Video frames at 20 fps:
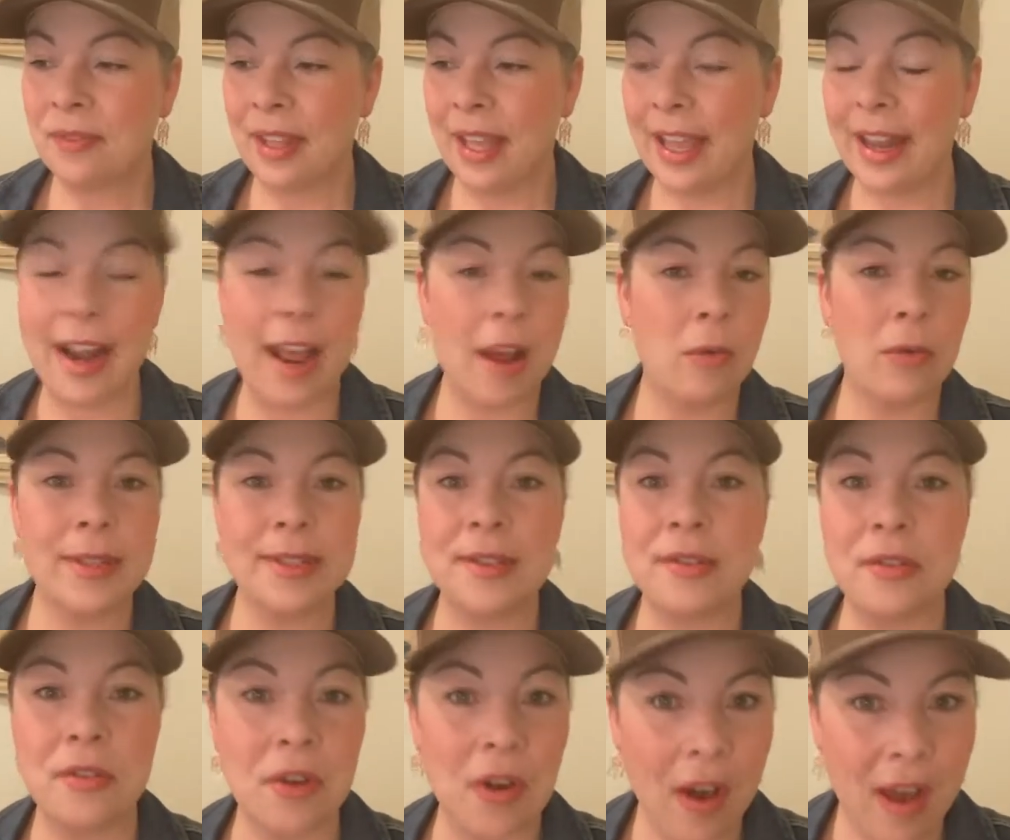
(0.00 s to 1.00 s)
and I was
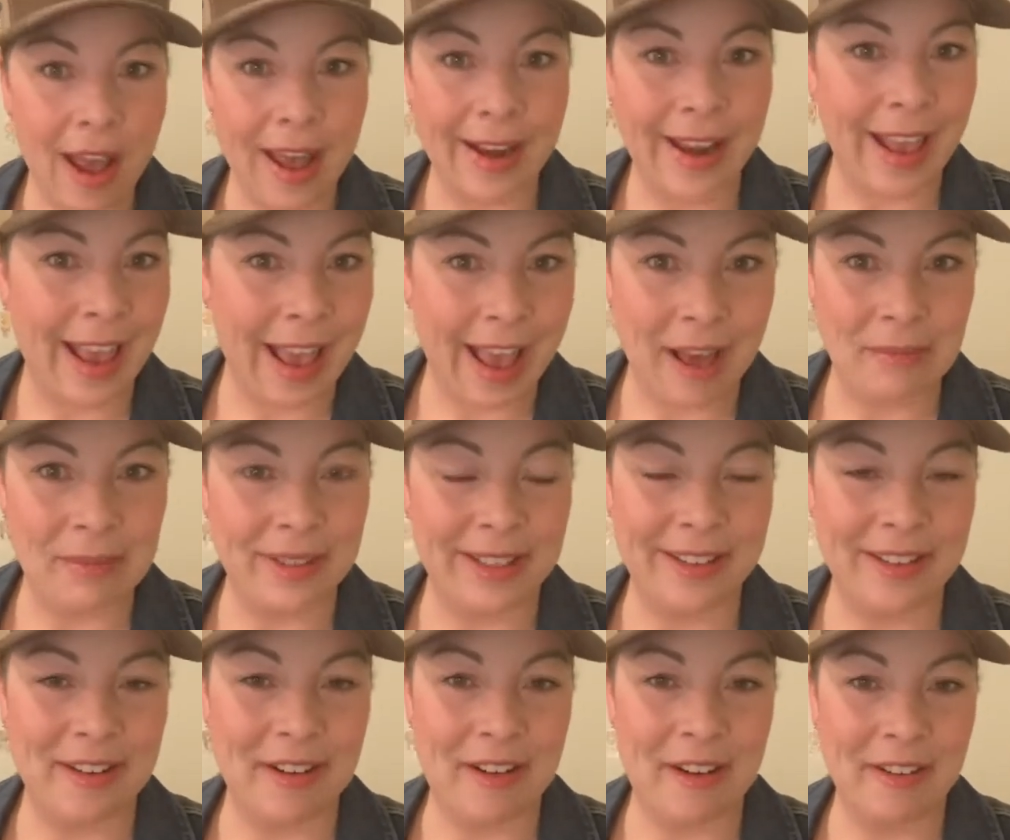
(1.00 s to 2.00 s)
not happy
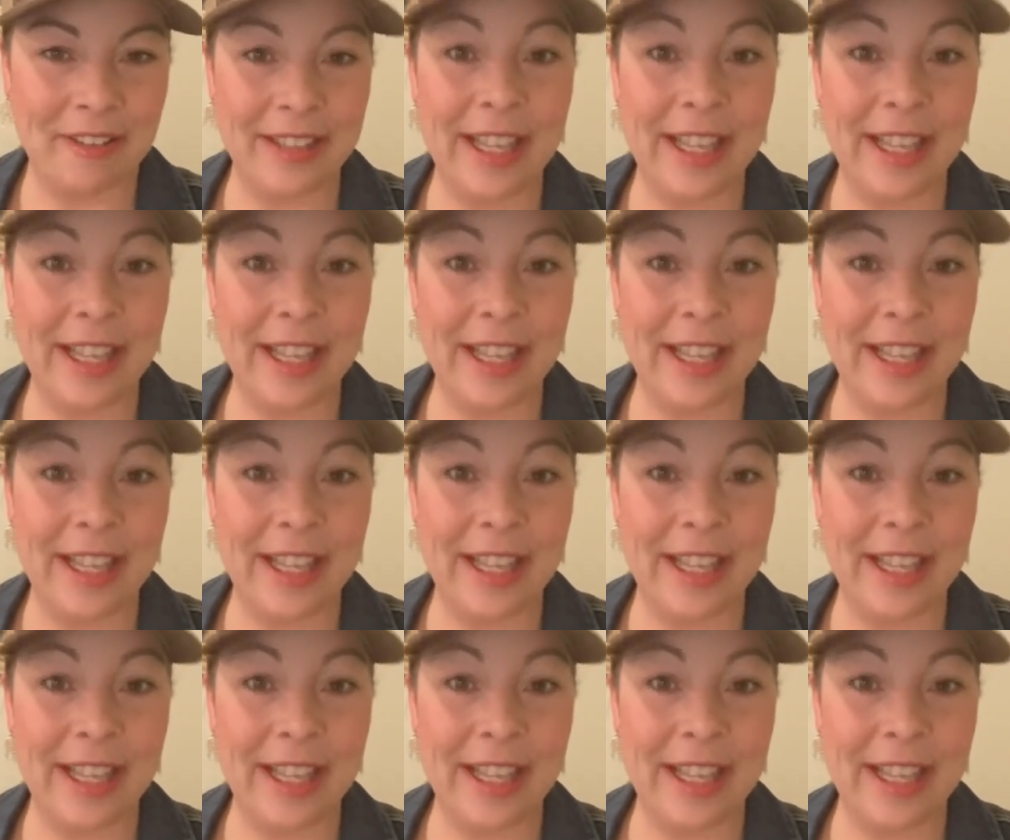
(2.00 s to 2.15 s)
at all.